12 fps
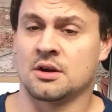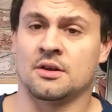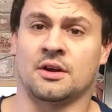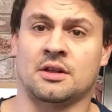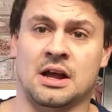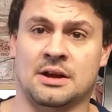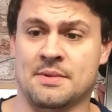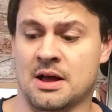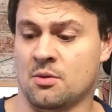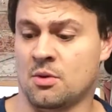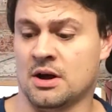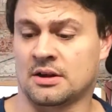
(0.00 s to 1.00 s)
The Clarke
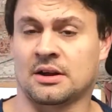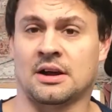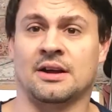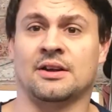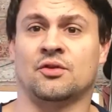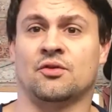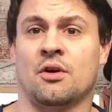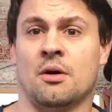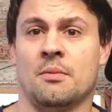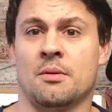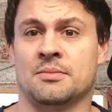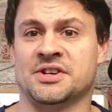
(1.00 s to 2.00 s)
Metalworker is
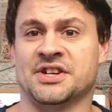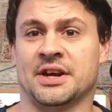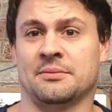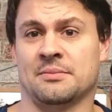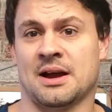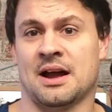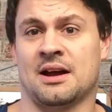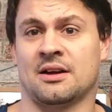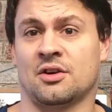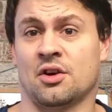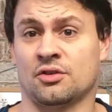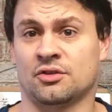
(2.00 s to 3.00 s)
from Machine Mart
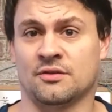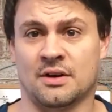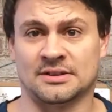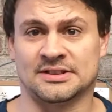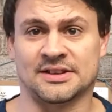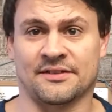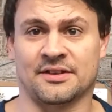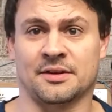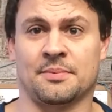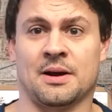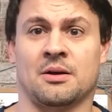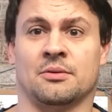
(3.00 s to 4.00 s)
and costs around
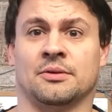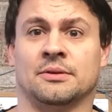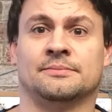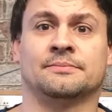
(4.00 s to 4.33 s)
£70,